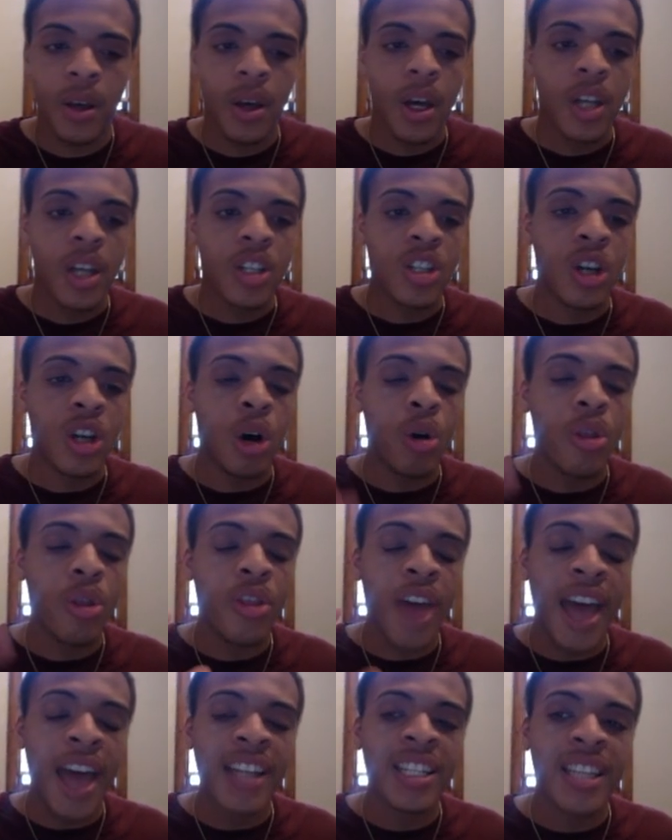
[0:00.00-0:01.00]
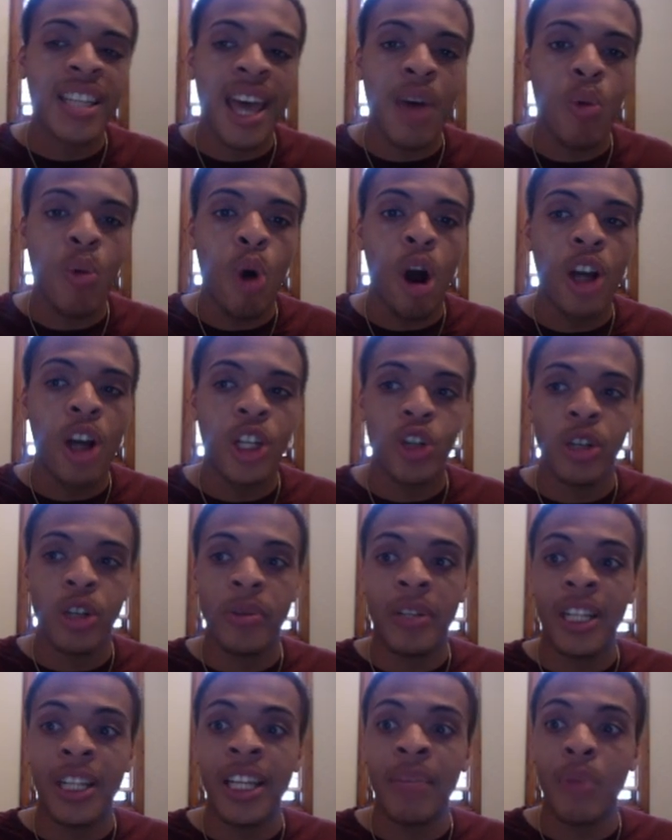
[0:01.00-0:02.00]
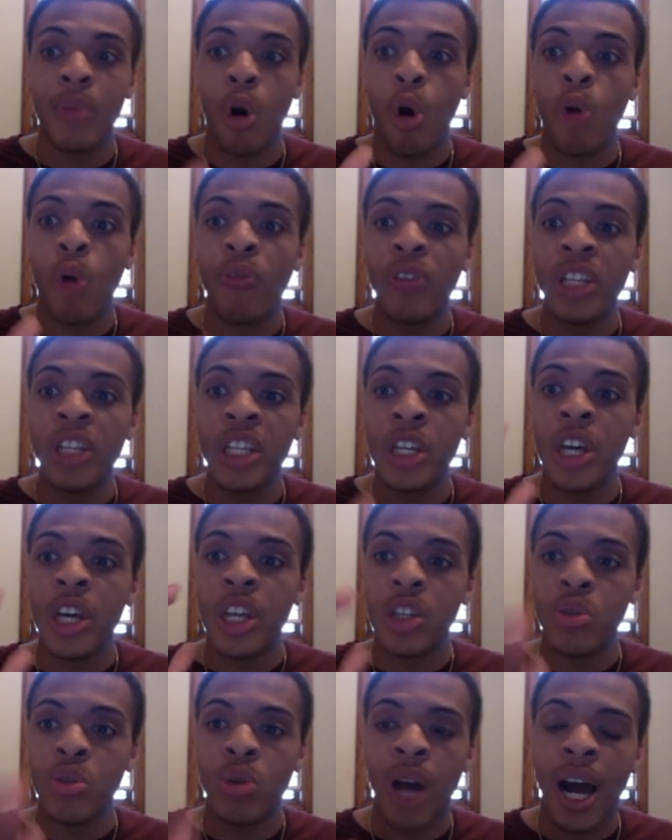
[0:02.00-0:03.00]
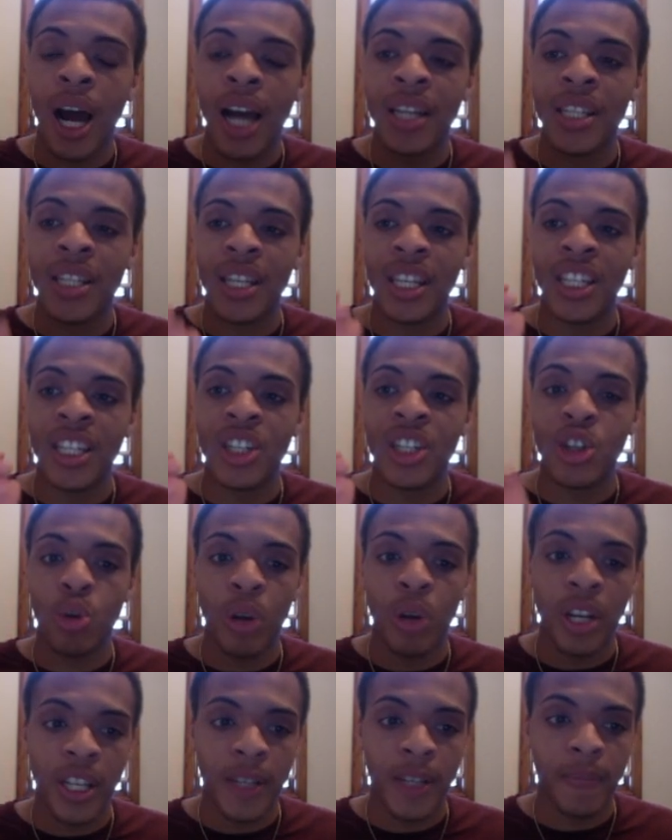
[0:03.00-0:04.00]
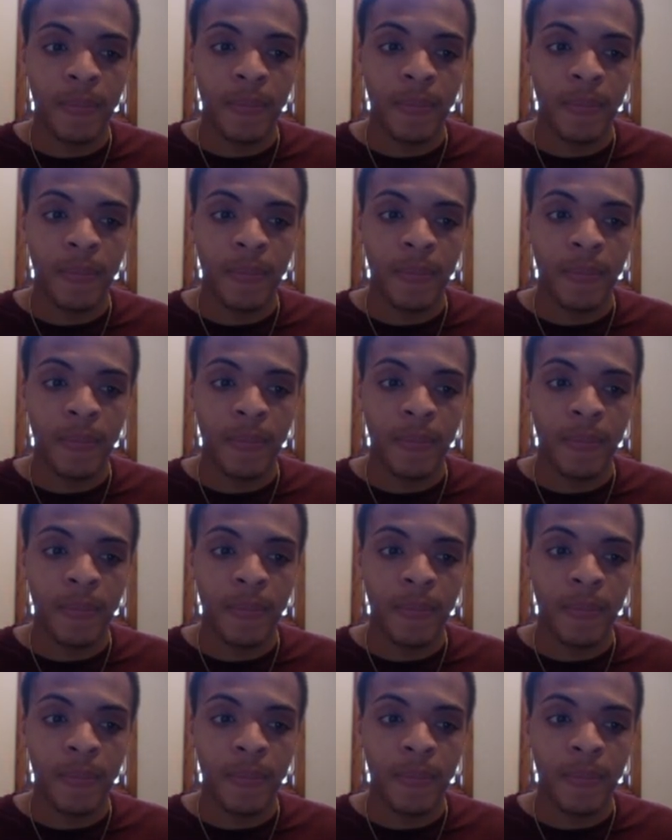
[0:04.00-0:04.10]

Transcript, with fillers: So that's that Wall Street clip. Hopefully you guys enjoyed it